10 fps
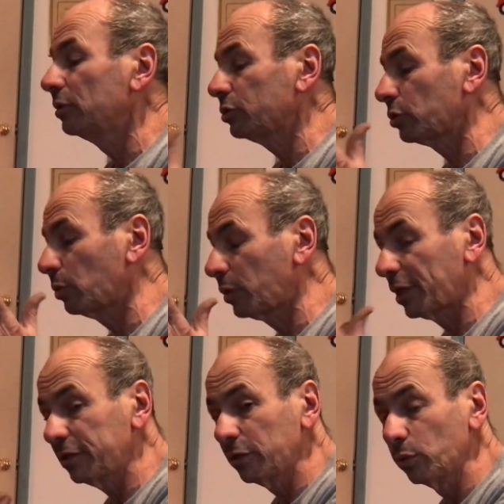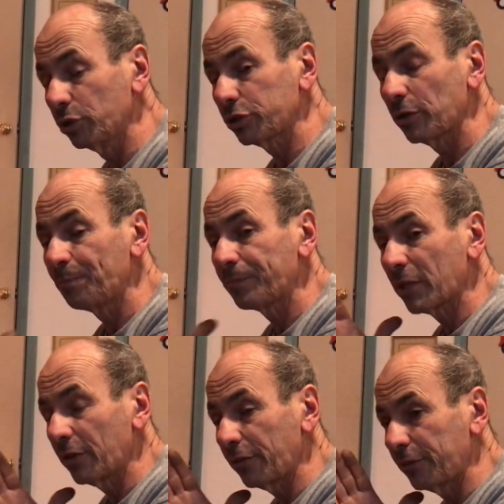So what I did was,
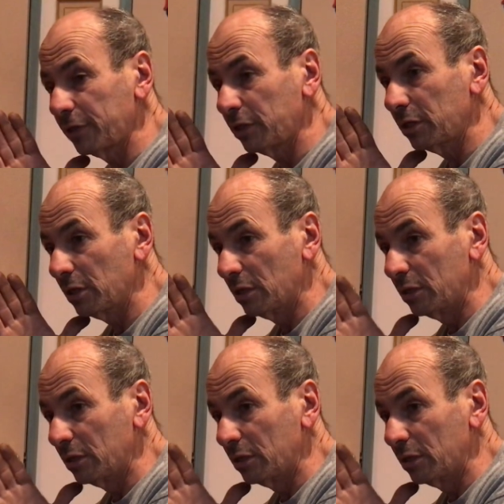the